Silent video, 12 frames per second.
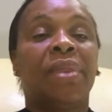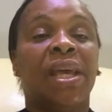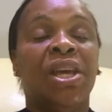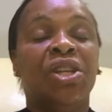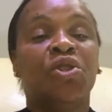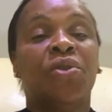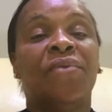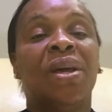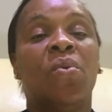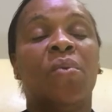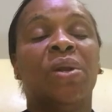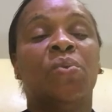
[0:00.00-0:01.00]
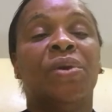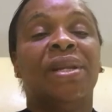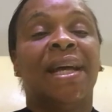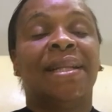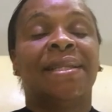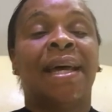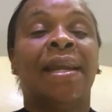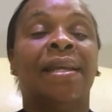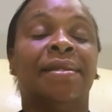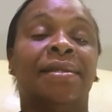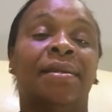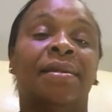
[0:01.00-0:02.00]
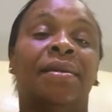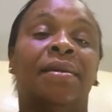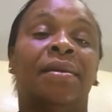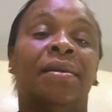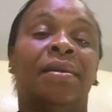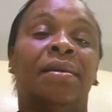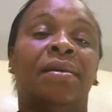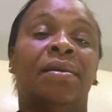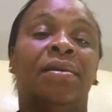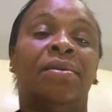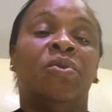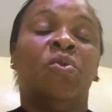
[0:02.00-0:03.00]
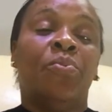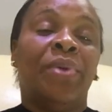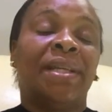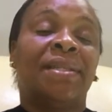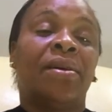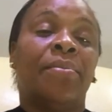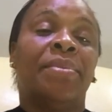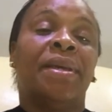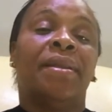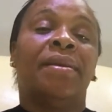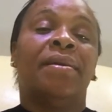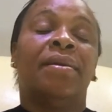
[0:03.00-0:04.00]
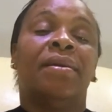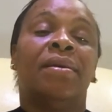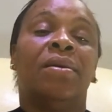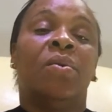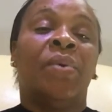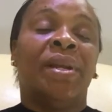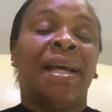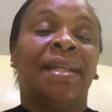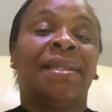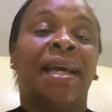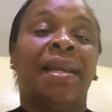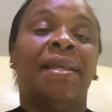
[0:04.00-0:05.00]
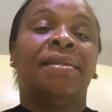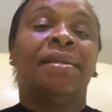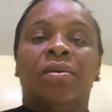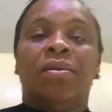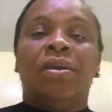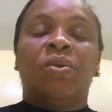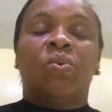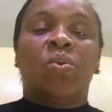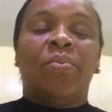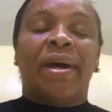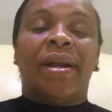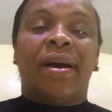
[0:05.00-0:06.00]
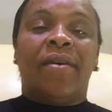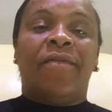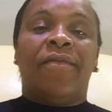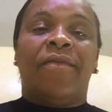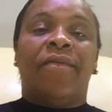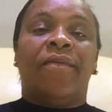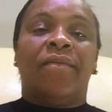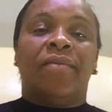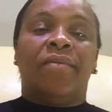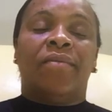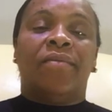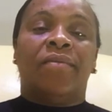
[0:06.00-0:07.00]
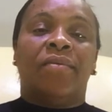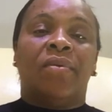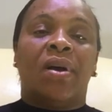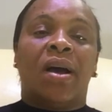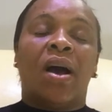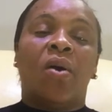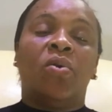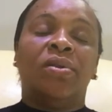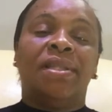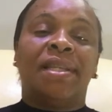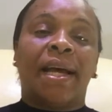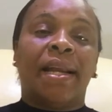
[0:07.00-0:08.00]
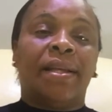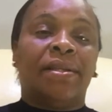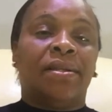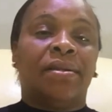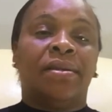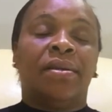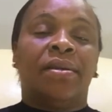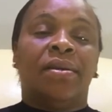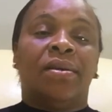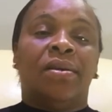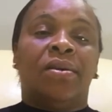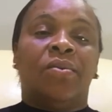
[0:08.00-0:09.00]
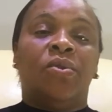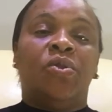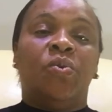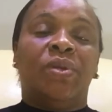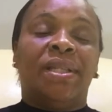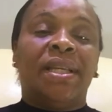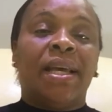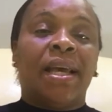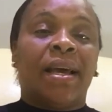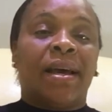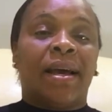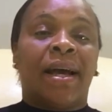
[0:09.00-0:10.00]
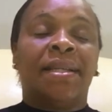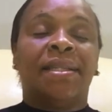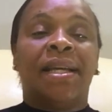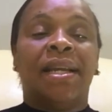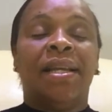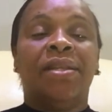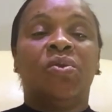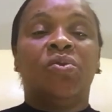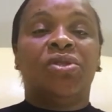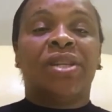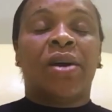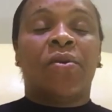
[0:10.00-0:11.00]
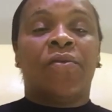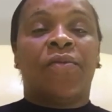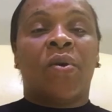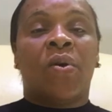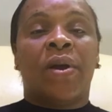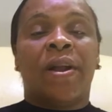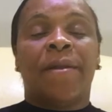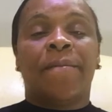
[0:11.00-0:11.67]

Each of them went with their talent to make something with their talent. This woman have her own talent, which you see here as a little jar of oil.